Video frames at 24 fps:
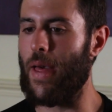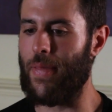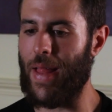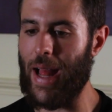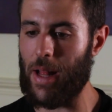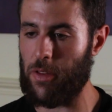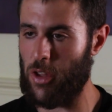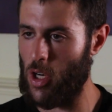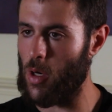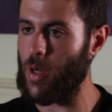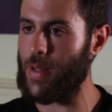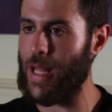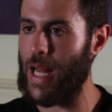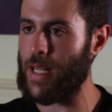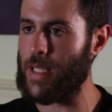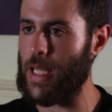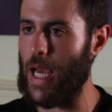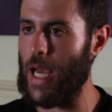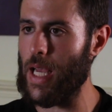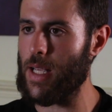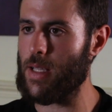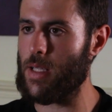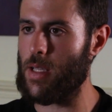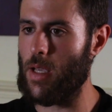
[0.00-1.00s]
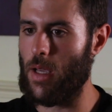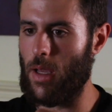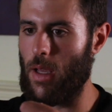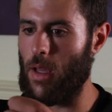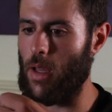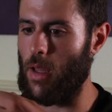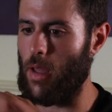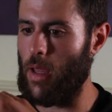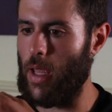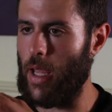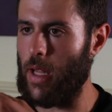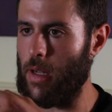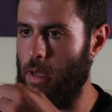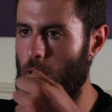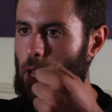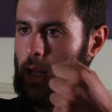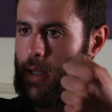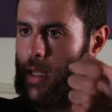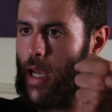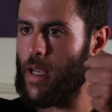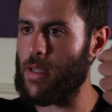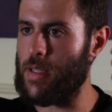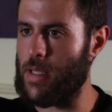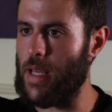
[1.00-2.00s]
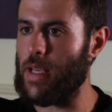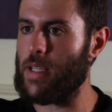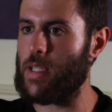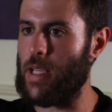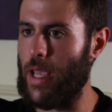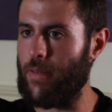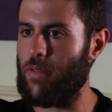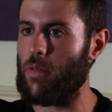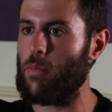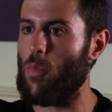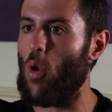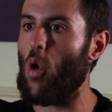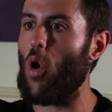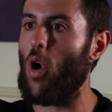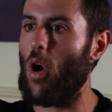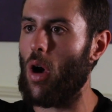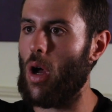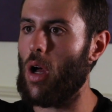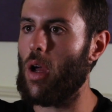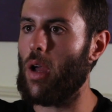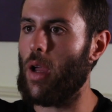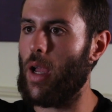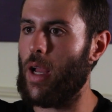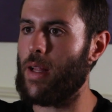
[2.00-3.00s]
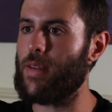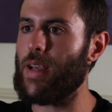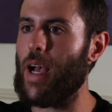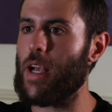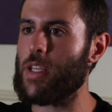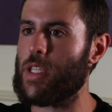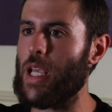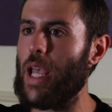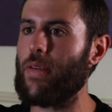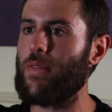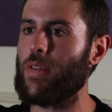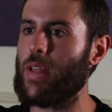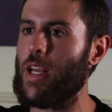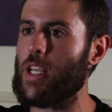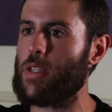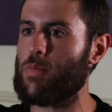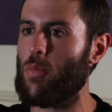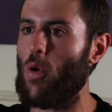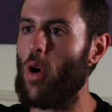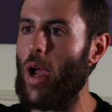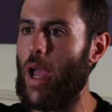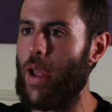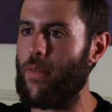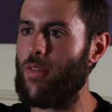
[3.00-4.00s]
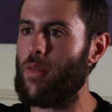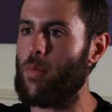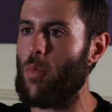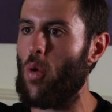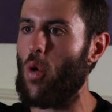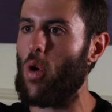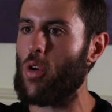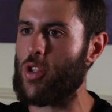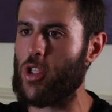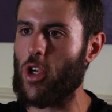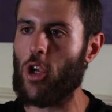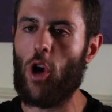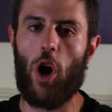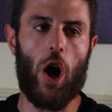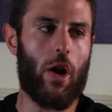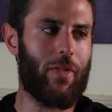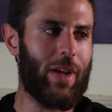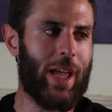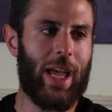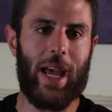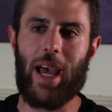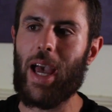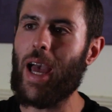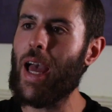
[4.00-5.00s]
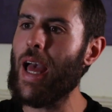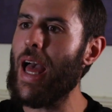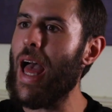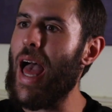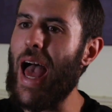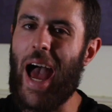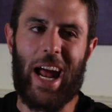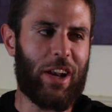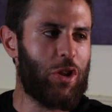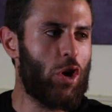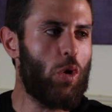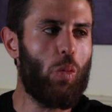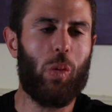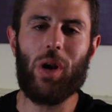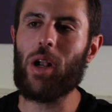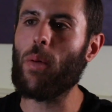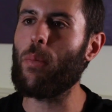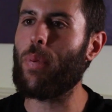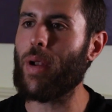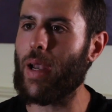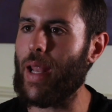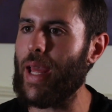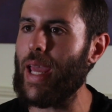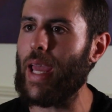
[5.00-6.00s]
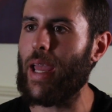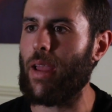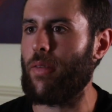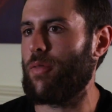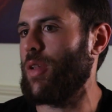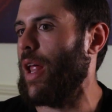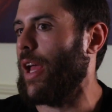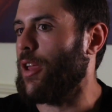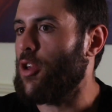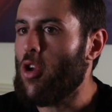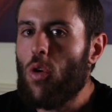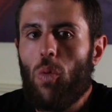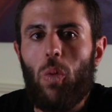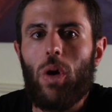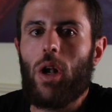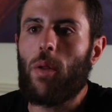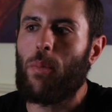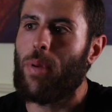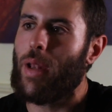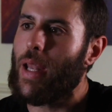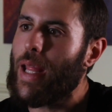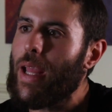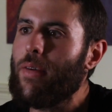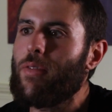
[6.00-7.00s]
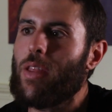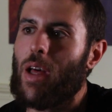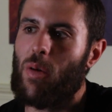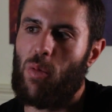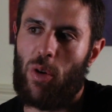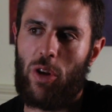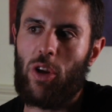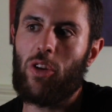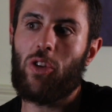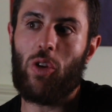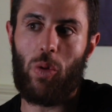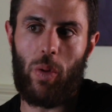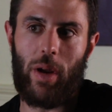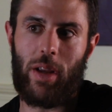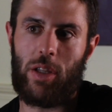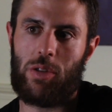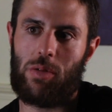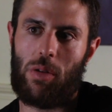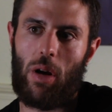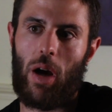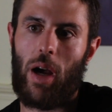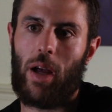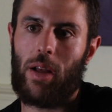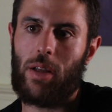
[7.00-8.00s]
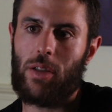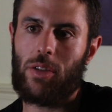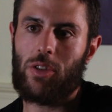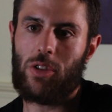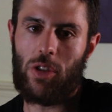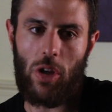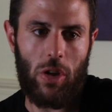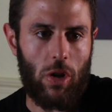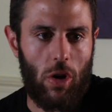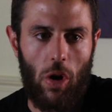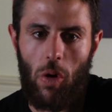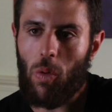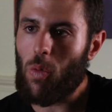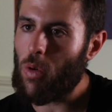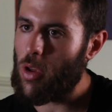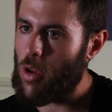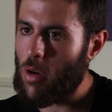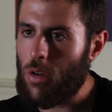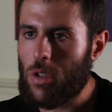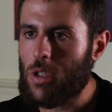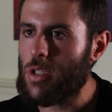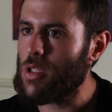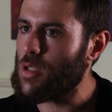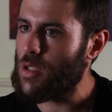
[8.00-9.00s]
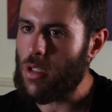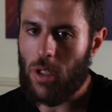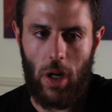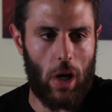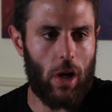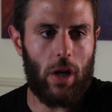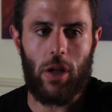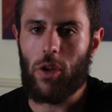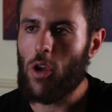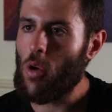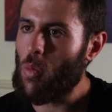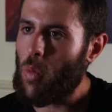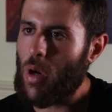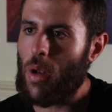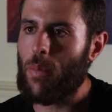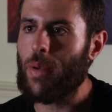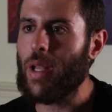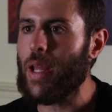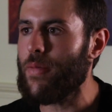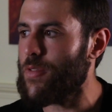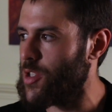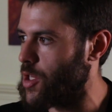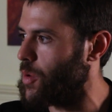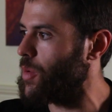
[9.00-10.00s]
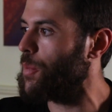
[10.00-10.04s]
And that, you know what that does? It does this even more. I mean, it does even more. So you're over here and you want to believe, that what you're doing is right. So you're just, you want to believe.